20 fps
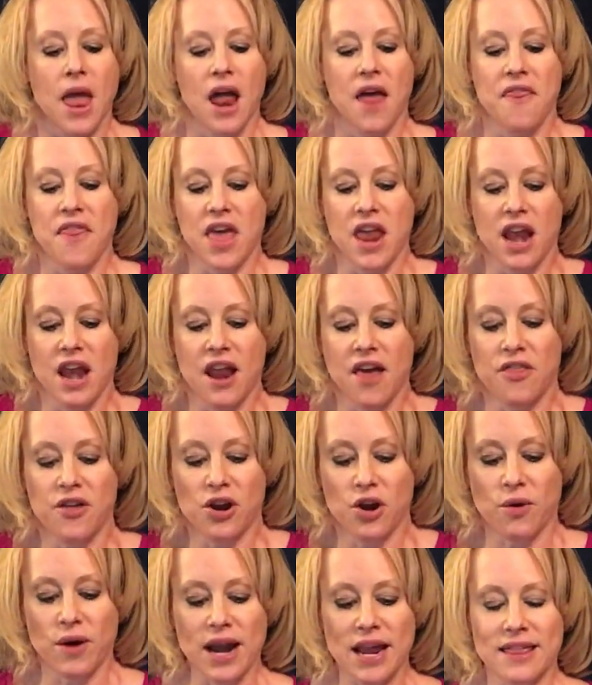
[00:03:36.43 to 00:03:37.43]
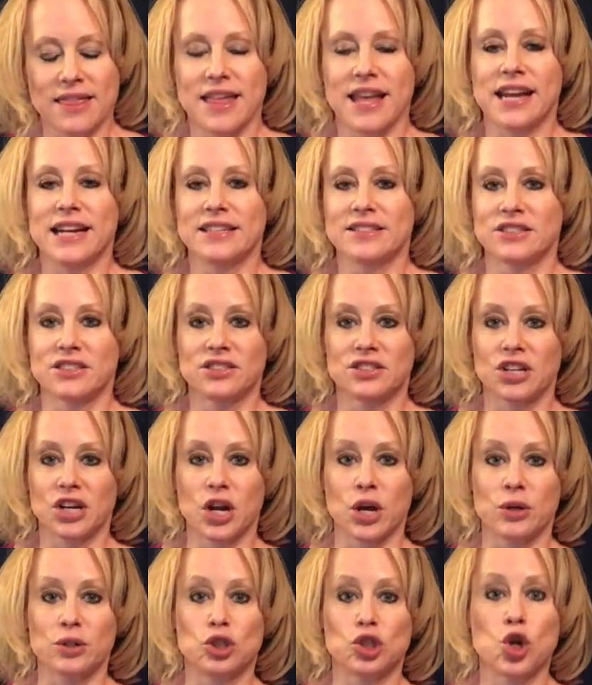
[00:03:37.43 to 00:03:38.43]
And then another great thing is just to
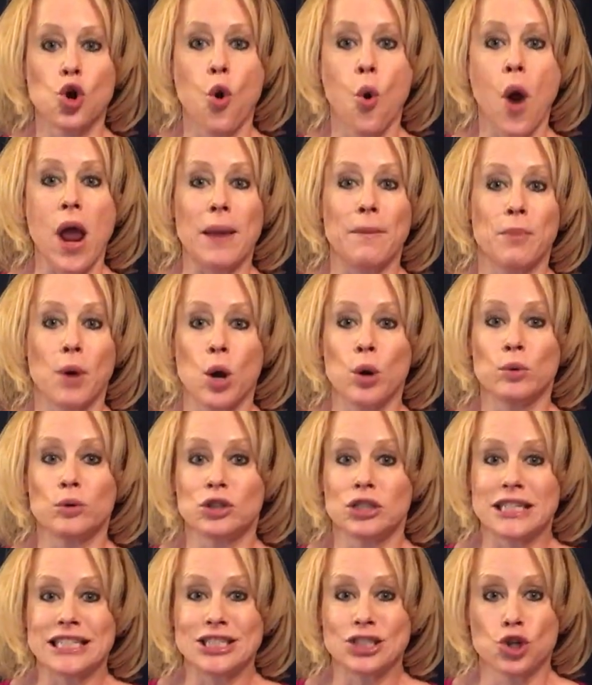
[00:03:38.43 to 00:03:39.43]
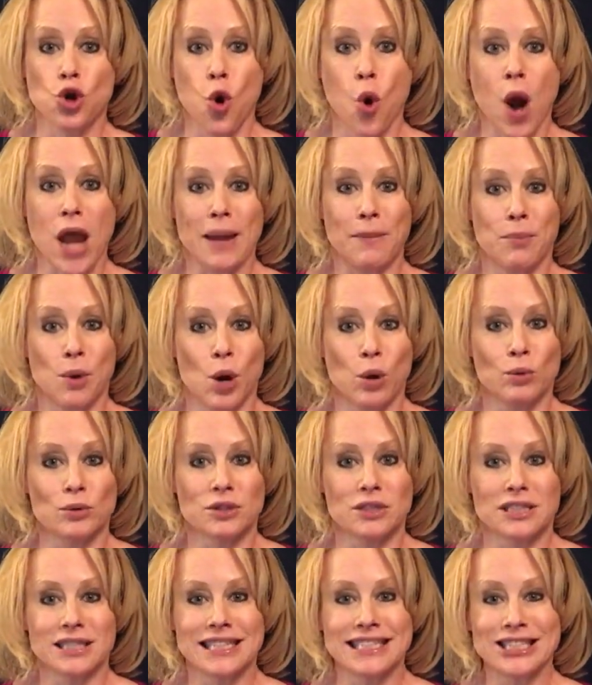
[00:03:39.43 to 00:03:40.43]
go toy boat, toy
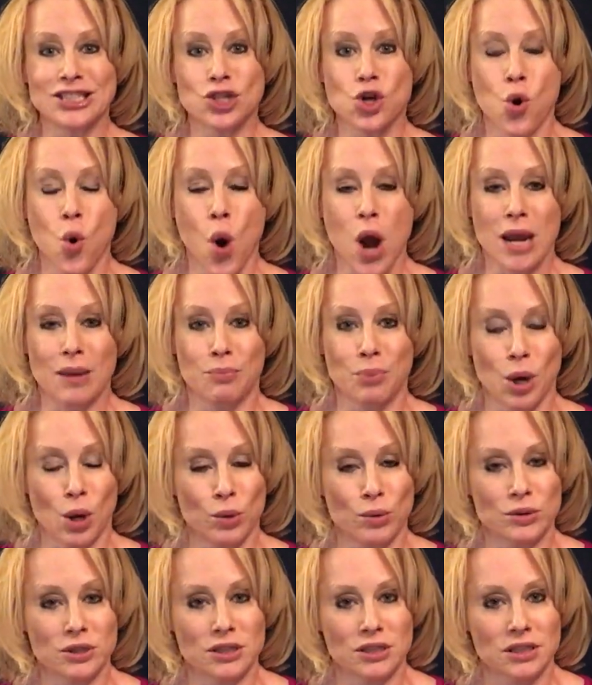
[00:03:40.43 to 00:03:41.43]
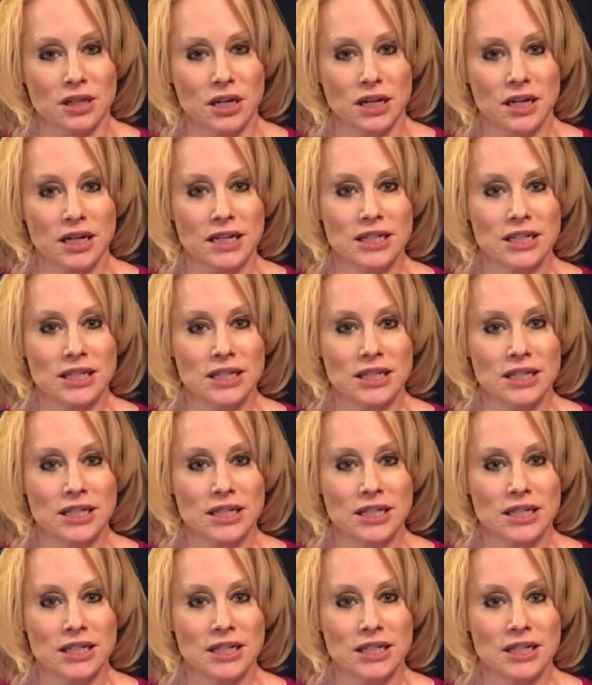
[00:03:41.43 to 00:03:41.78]
boat, toy boat,